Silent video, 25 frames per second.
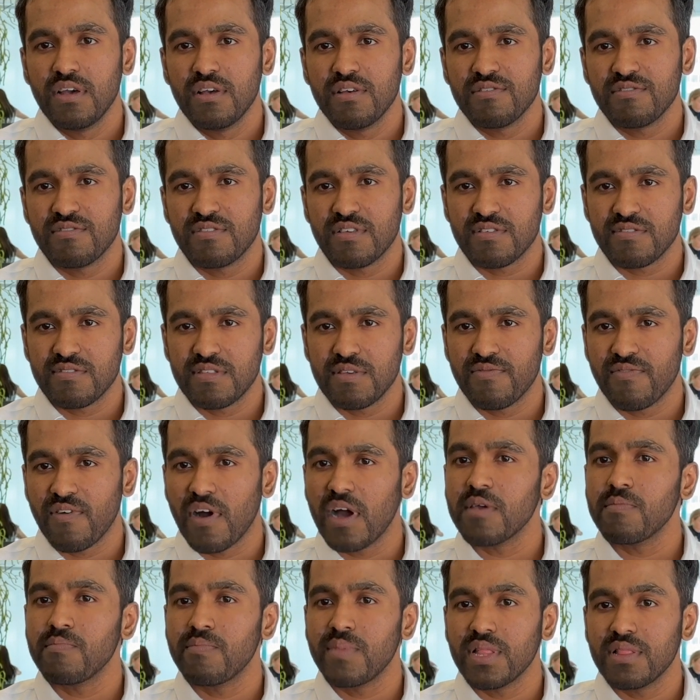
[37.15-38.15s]

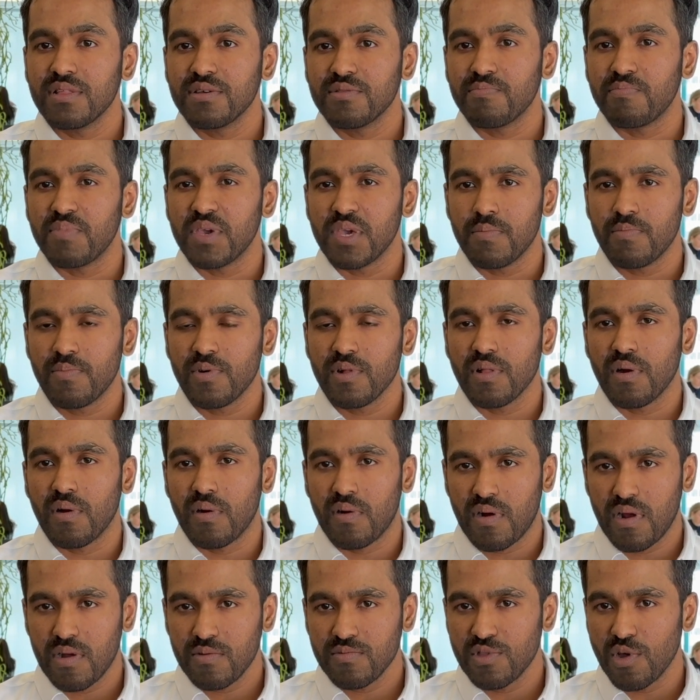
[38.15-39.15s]
65 million people
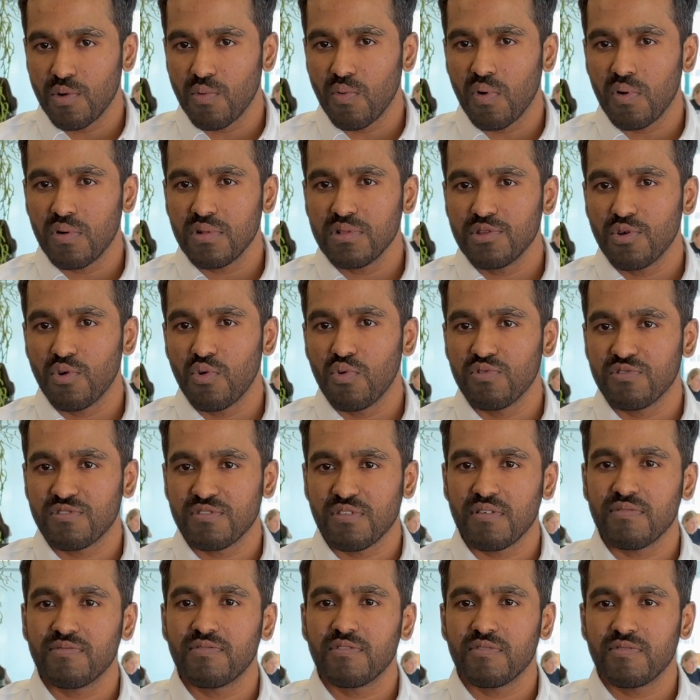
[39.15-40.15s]
around the world who
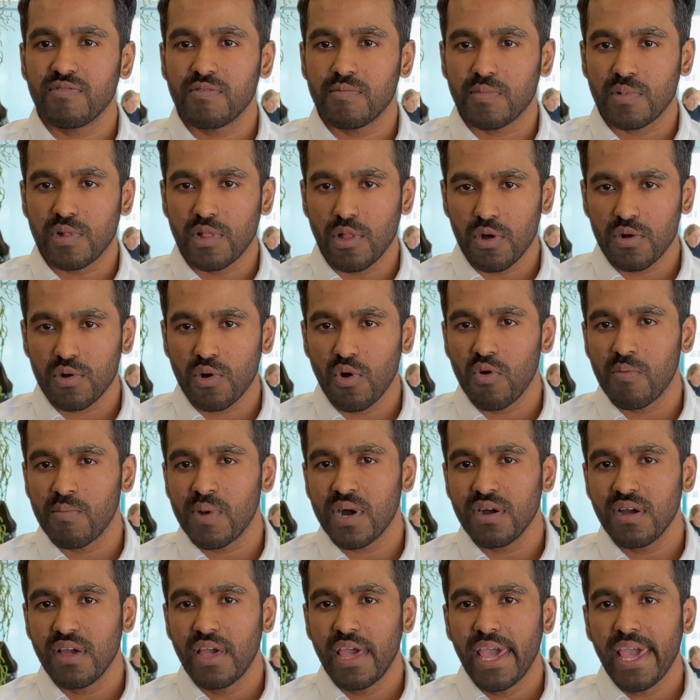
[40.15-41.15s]
suffer from
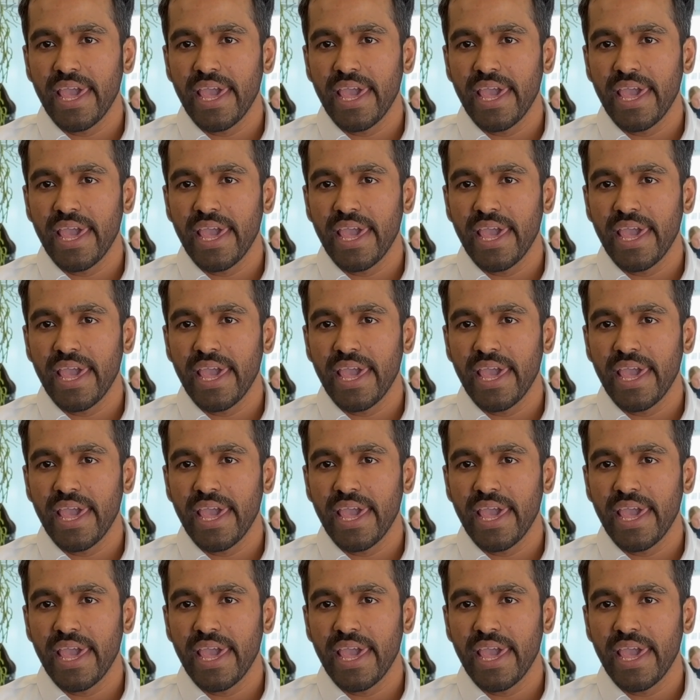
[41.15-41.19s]
glaucoma